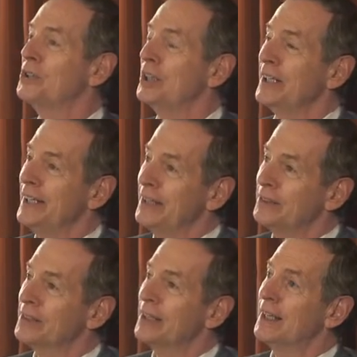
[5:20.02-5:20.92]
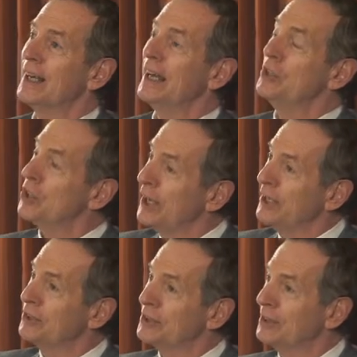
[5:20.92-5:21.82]
genes and
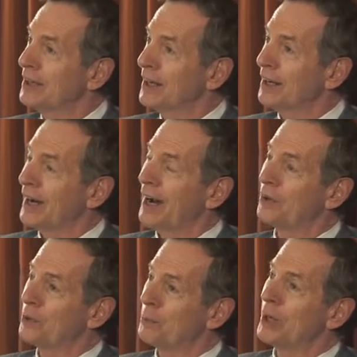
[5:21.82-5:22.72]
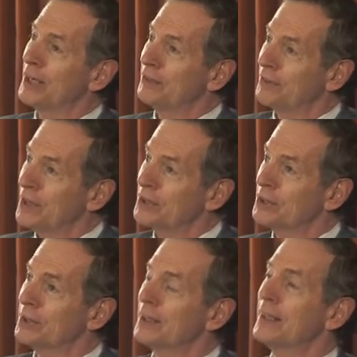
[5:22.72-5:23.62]
change how the brain
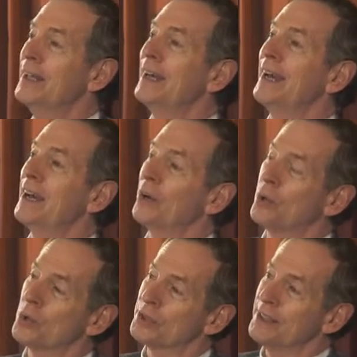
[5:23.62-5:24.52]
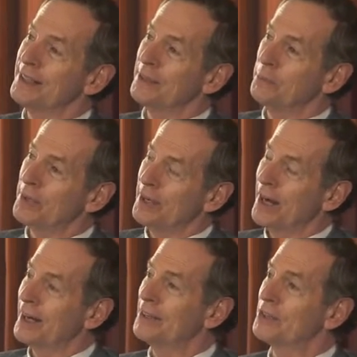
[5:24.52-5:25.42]
functioned. And of course, then they
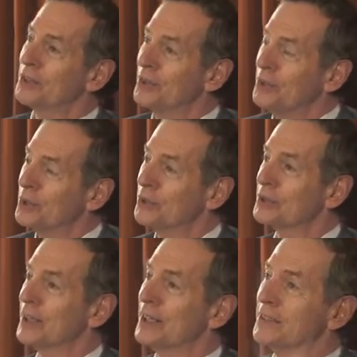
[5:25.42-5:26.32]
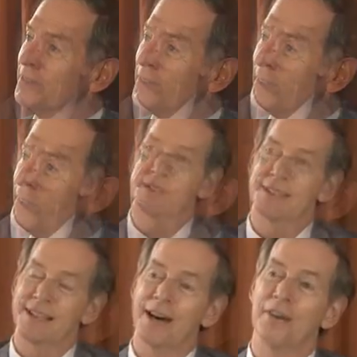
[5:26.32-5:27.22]
got into the neuroscience field
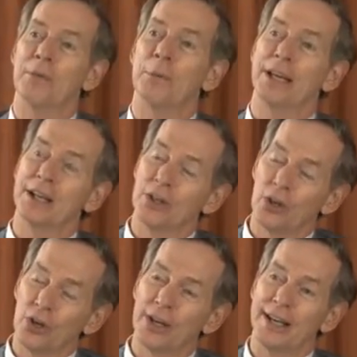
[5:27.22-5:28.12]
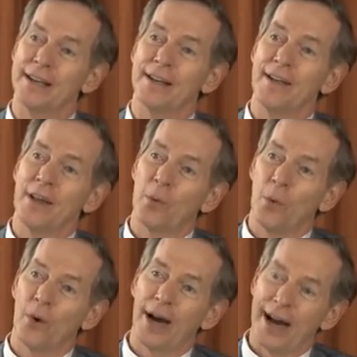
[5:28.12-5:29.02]
itself and began to look at,
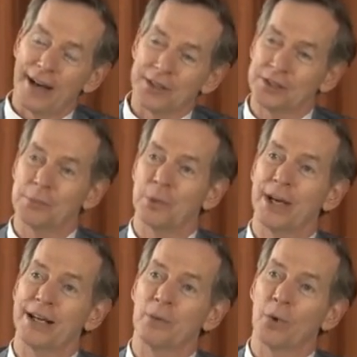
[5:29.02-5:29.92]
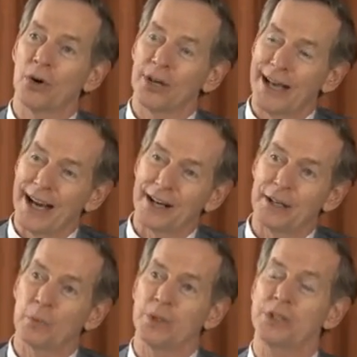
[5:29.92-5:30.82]
well, how does the brain work? How
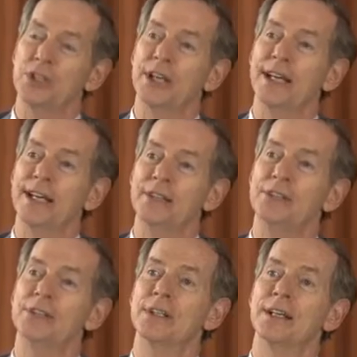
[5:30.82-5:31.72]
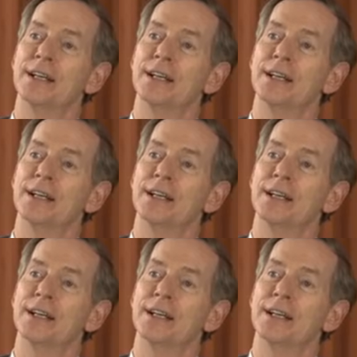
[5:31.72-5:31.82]
can we change